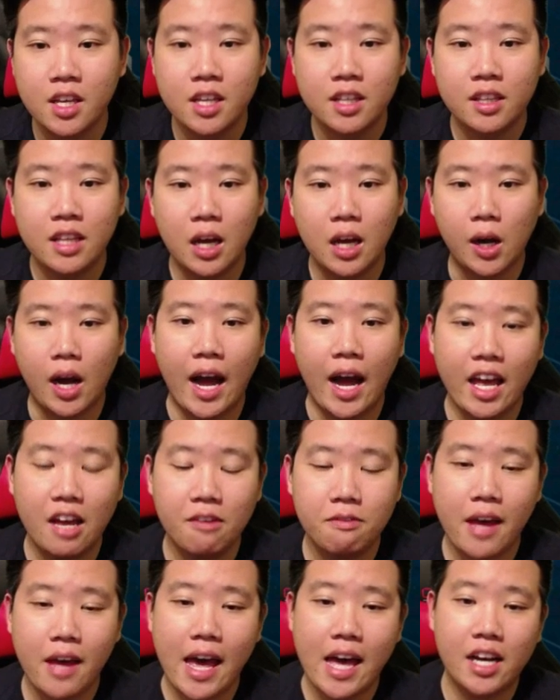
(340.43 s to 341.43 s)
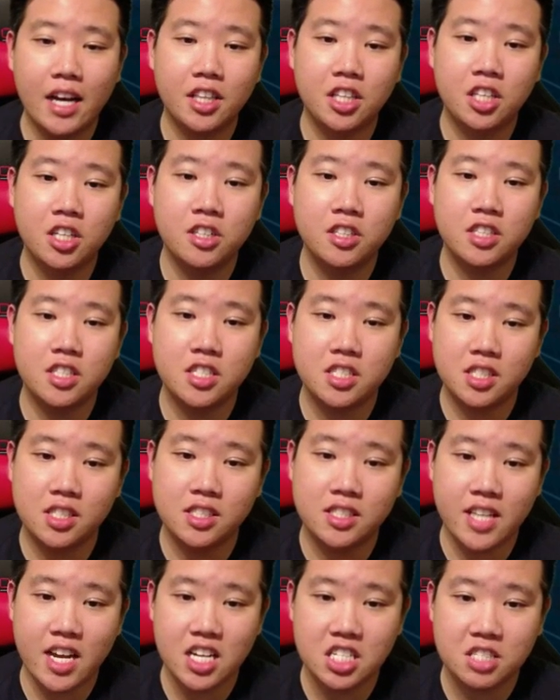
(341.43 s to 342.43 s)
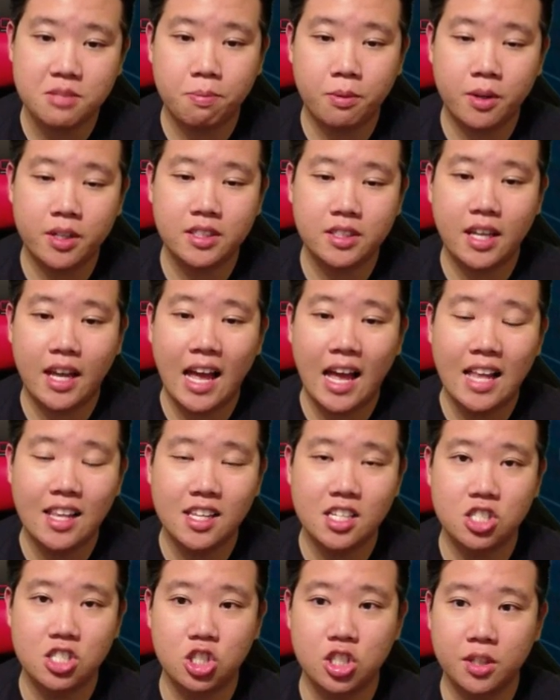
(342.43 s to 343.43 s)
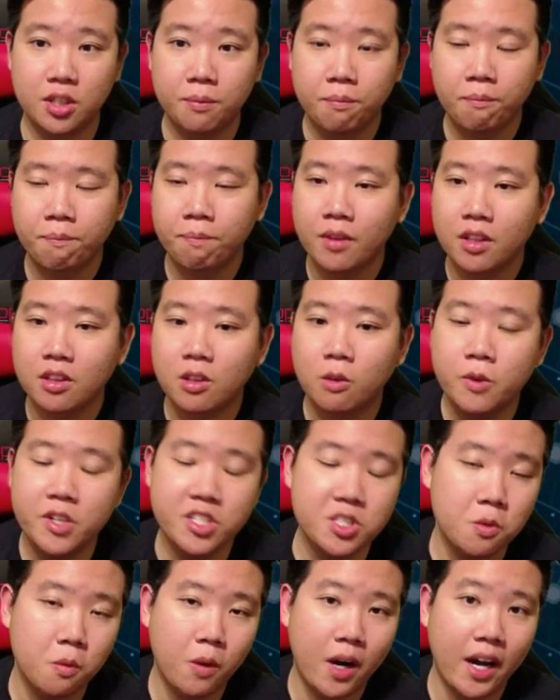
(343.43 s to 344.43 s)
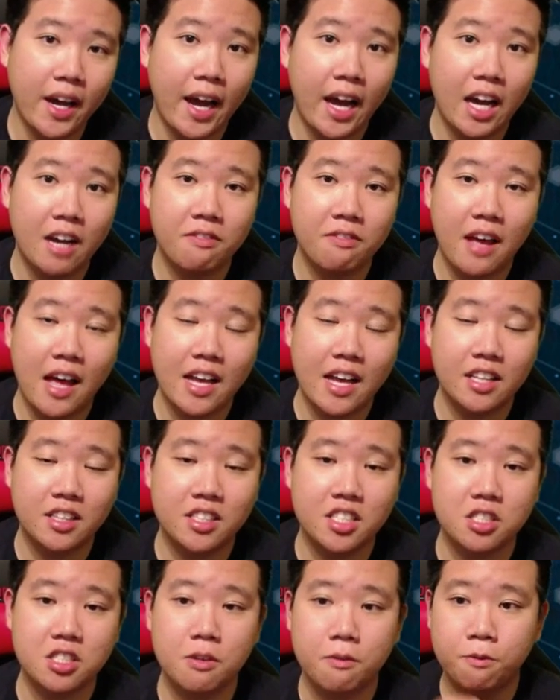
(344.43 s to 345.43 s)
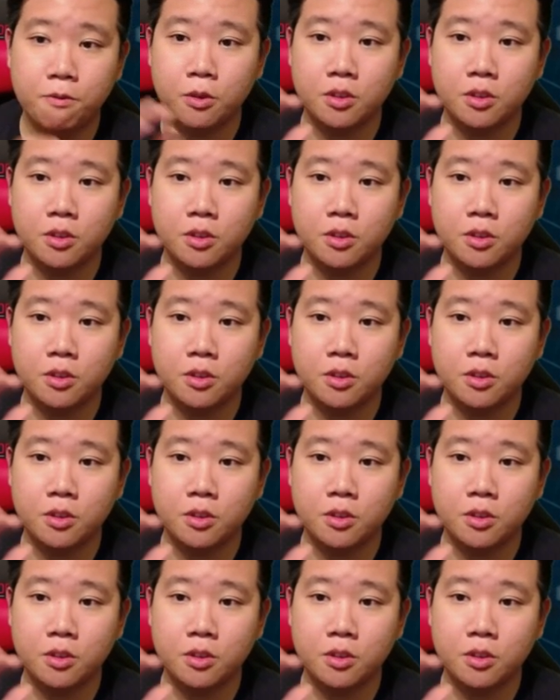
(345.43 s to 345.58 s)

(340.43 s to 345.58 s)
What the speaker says: Now, I have added here is the Desperate Elegy. The reason why I have added this for